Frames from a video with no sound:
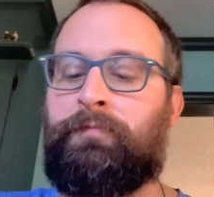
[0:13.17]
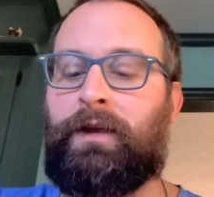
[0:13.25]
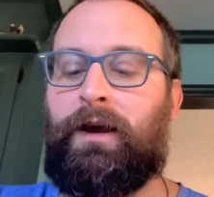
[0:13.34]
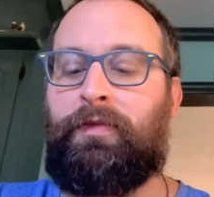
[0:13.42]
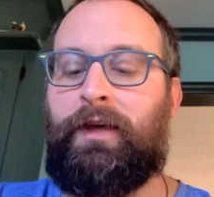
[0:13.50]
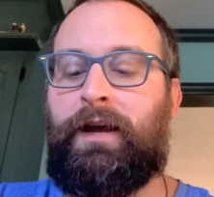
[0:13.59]

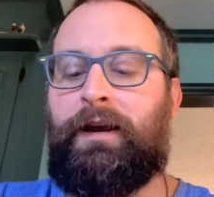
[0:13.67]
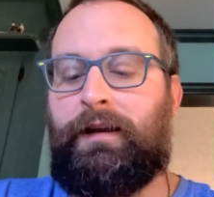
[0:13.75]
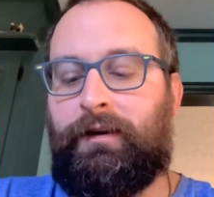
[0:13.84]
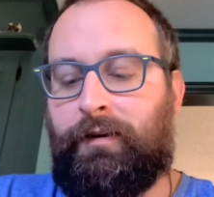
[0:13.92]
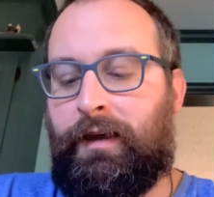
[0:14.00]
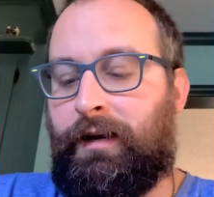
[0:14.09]
And
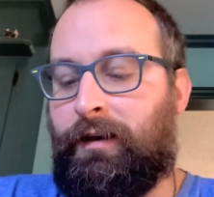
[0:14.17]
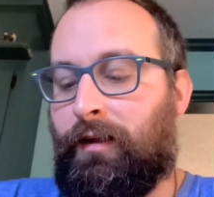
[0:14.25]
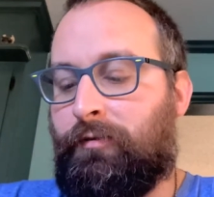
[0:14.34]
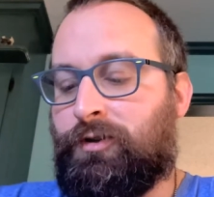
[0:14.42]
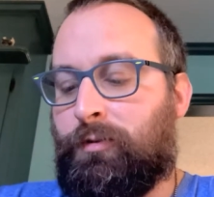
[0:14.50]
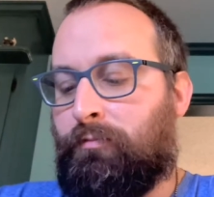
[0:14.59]
then he
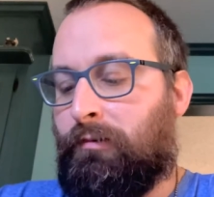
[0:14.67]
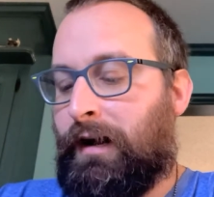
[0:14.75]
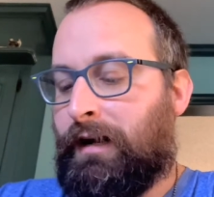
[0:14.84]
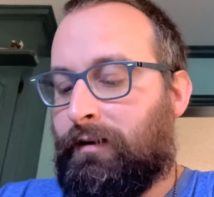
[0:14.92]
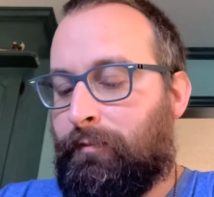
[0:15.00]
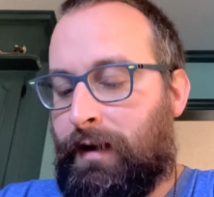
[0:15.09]
delivers a
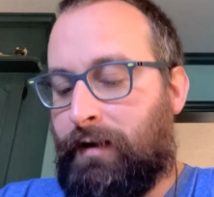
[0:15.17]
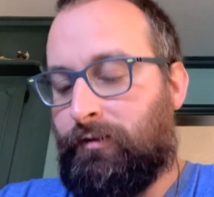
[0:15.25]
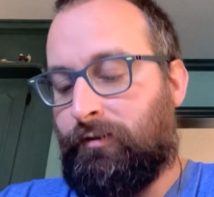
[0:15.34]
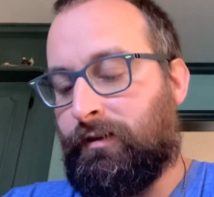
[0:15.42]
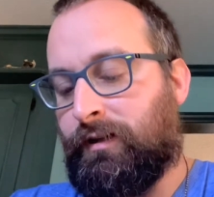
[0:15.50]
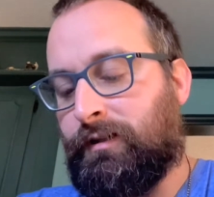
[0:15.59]
break,
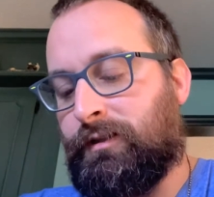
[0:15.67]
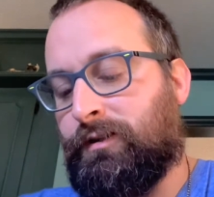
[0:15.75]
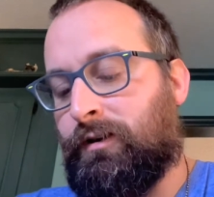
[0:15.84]
Matthew does.